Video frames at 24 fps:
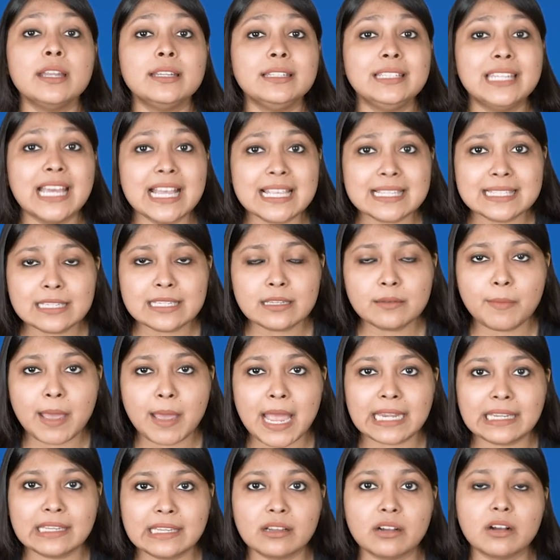doesn't
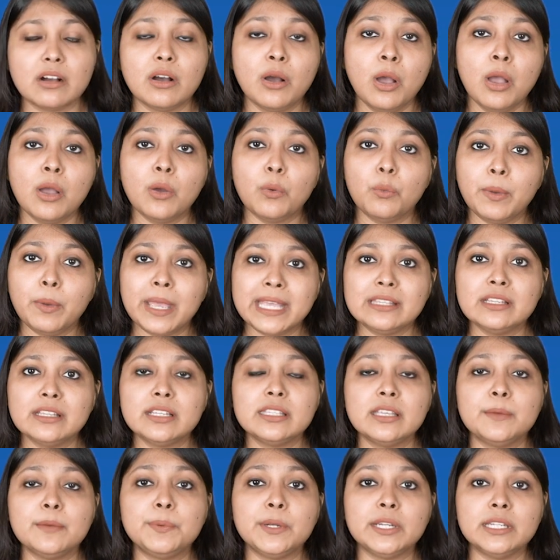matter whether
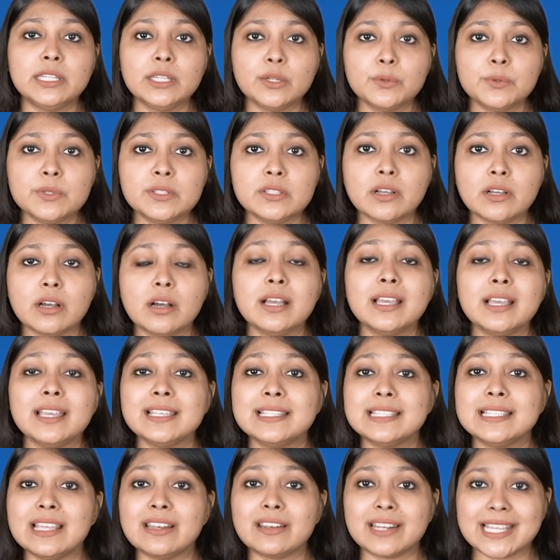the producer
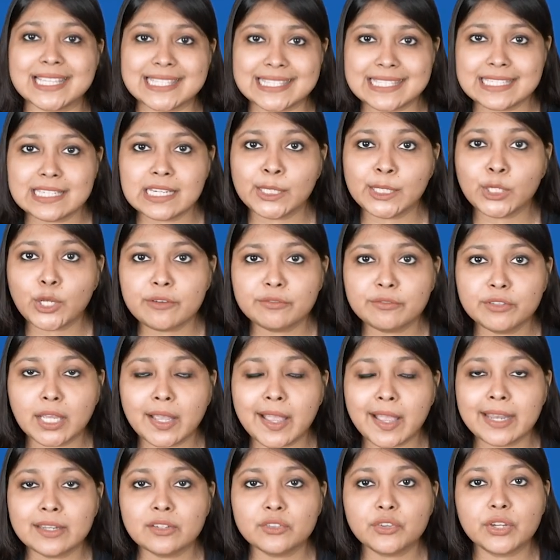is a resident of the
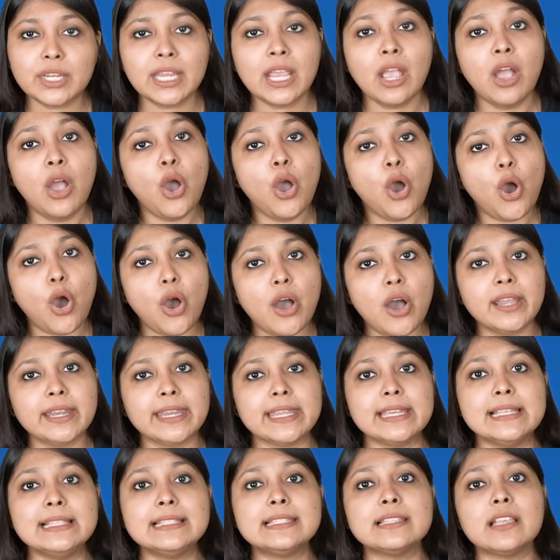country or
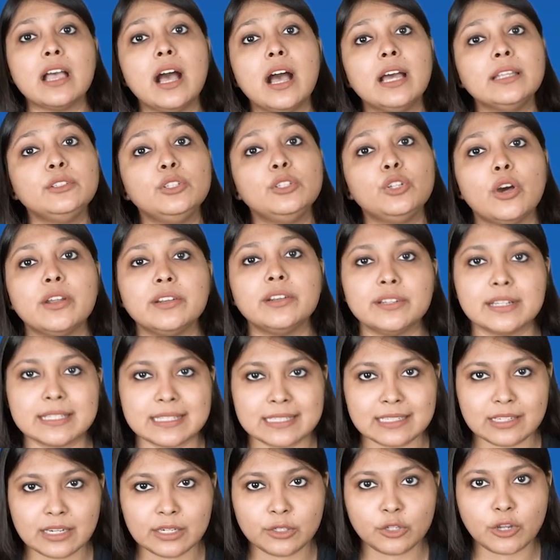else a
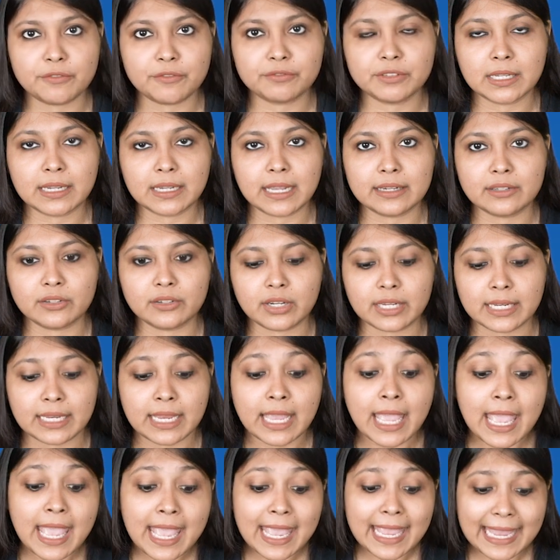non-resident of the country.
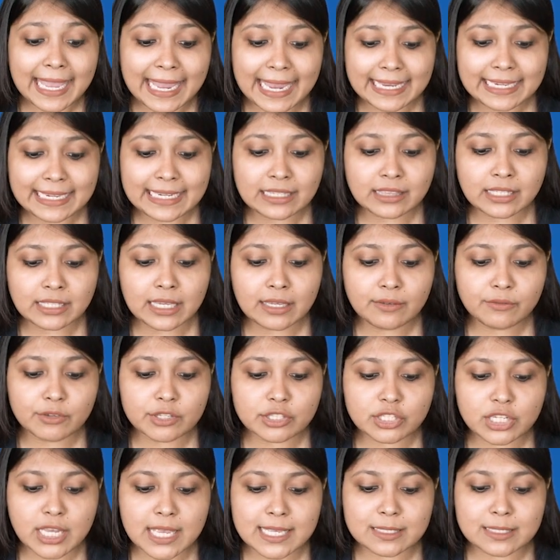Anything
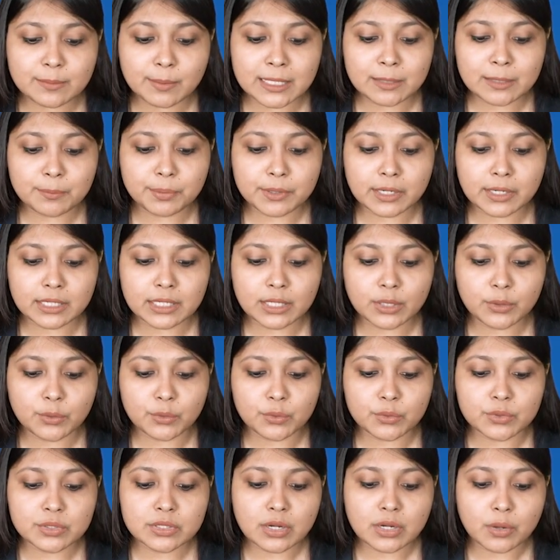which has been
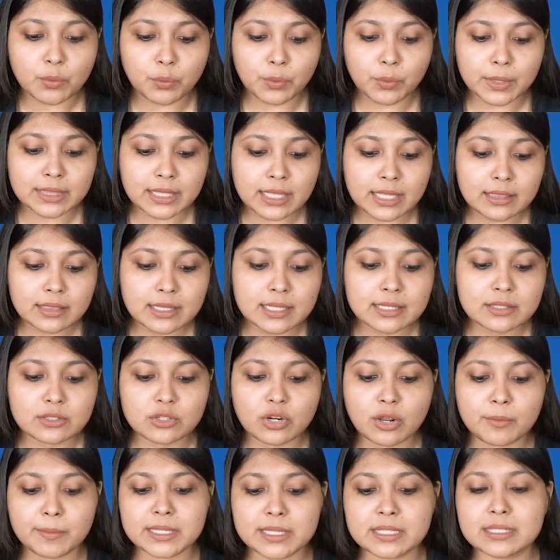produced within this
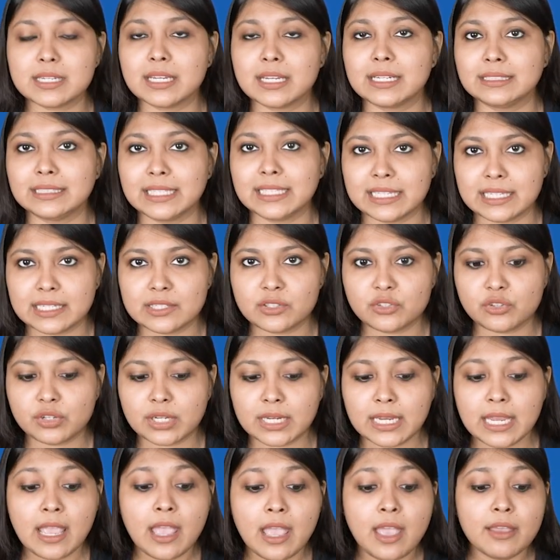domestic
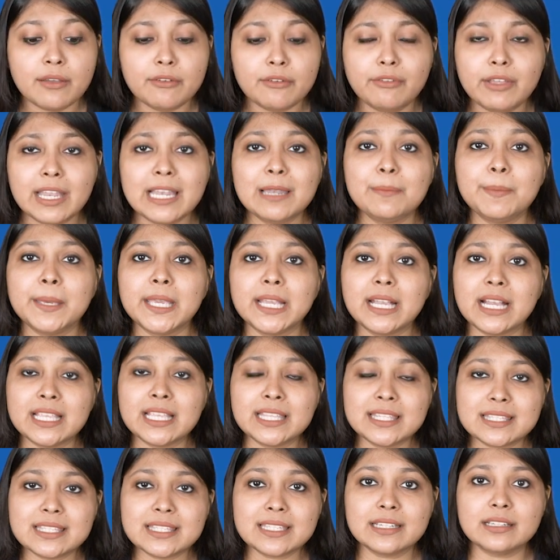territory will be
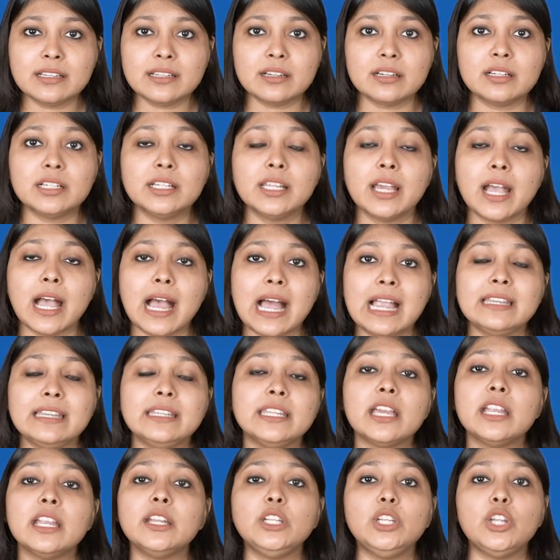considered
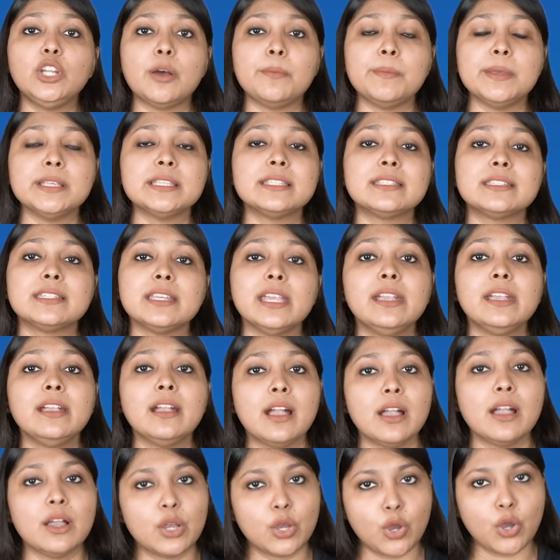under domestic
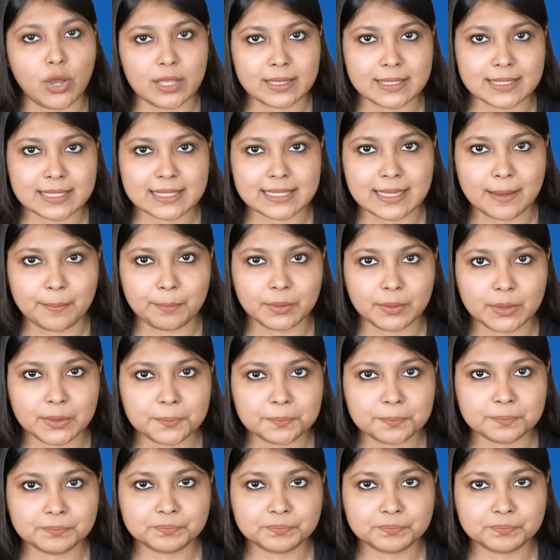concept.